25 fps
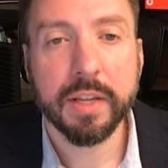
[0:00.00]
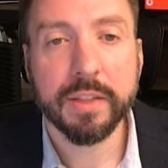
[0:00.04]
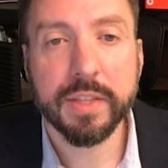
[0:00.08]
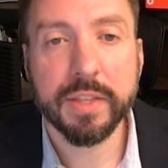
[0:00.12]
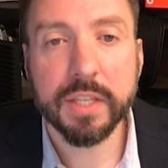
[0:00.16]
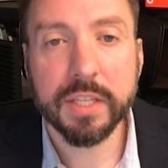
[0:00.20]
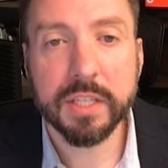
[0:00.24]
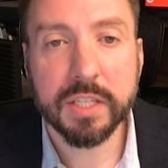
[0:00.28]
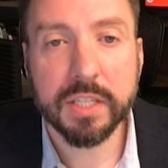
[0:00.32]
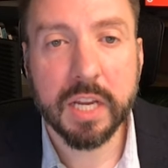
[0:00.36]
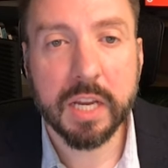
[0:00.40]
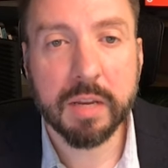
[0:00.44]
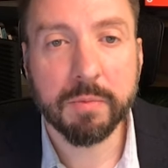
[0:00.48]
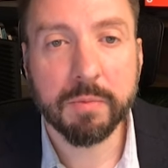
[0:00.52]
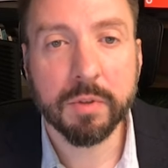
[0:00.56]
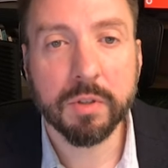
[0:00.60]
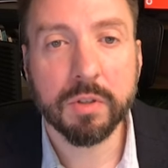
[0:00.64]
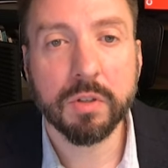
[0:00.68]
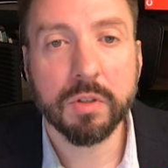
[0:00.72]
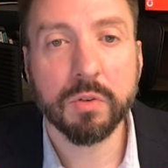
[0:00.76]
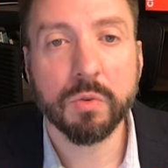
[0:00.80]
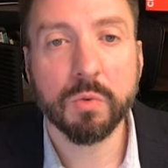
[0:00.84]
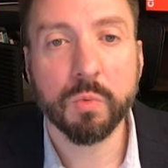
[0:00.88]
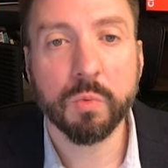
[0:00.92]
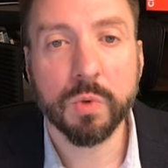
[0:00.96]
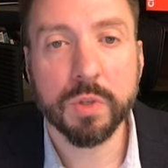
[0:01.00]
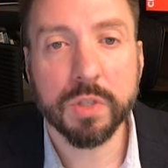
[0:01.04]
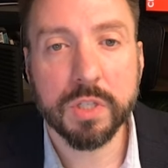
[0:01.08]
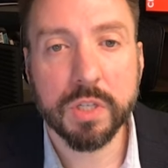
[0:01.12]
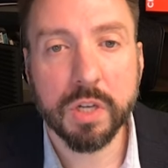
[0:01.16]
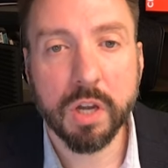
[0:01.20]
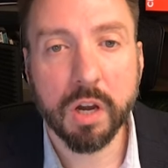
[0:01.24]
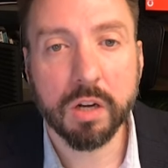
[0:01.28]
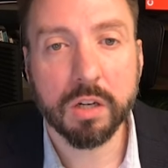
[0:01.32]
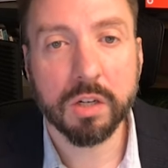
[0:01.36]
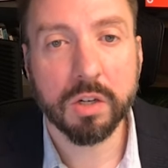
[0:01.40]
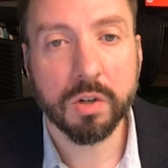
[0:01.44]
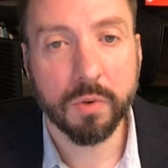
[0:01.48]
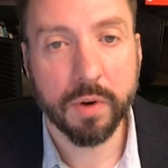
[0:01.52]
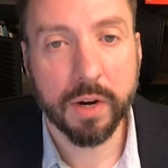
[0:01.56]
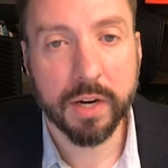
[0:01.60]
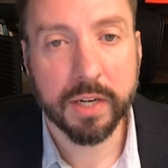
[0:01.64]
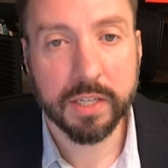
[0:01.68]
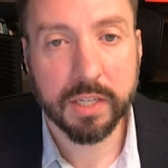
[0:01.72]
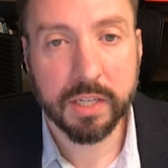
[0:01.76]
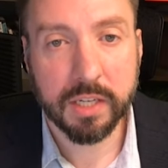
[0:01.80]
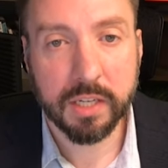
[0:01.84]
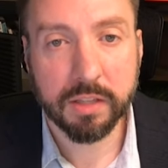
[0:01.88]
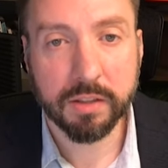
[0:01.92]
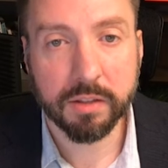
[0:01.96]
This statement was not
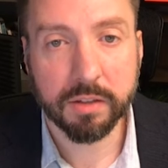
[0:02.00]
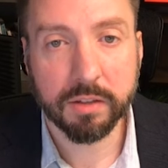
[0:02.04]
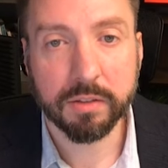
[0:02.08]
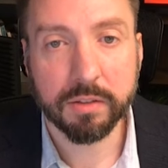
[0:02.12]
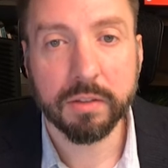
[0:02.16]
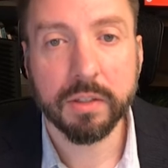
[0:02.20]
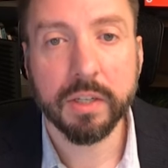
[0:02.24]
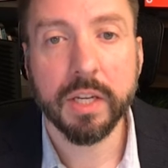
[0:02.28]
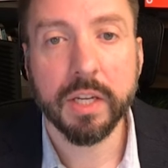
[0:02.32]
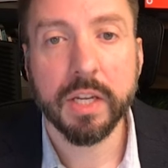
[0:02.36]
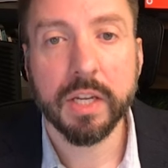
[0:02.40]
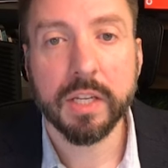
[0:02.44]
correct either.